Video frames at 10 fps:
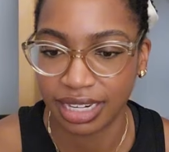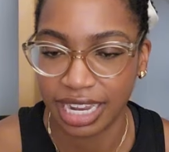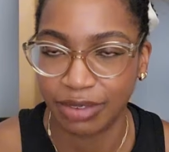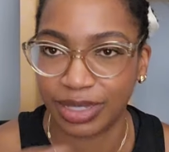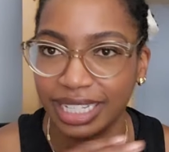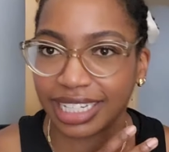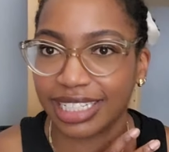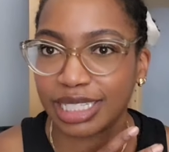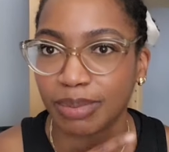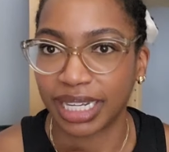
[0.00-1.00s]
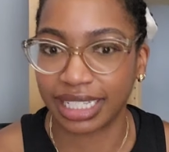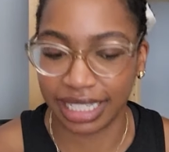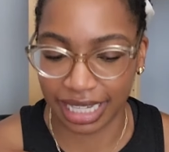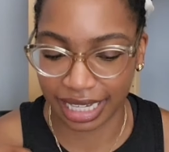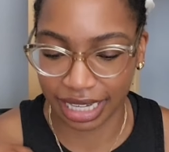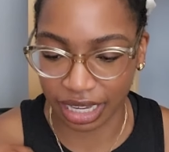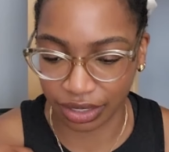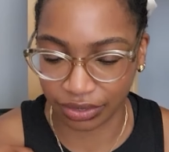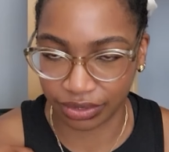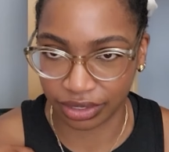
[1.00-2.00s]
and it was like a speckly,
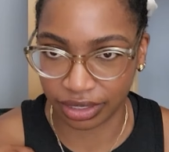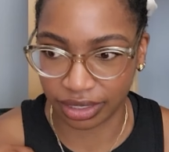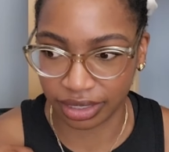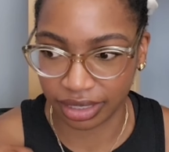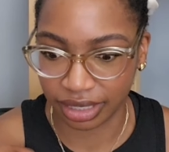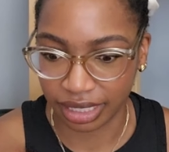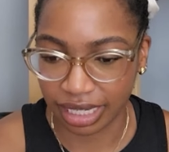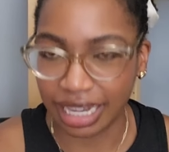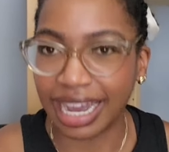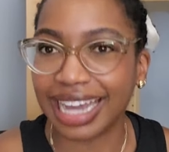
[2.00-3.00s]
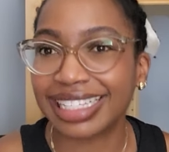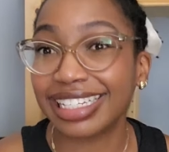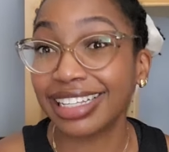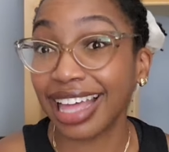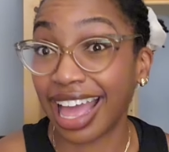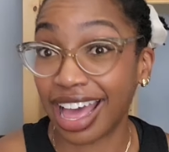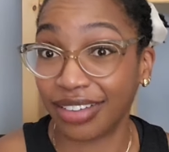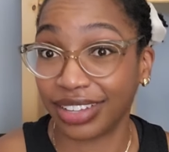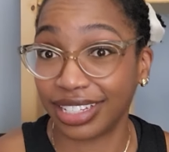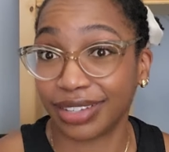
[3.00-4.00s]
colorful. I still have
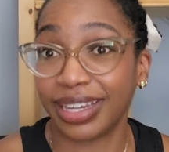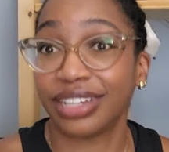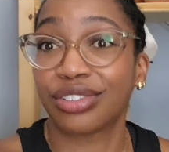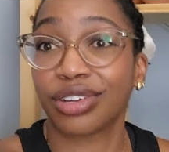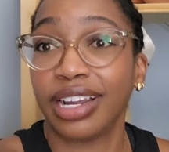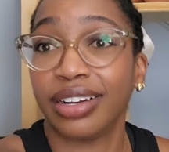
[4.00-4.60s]
it, so I can try it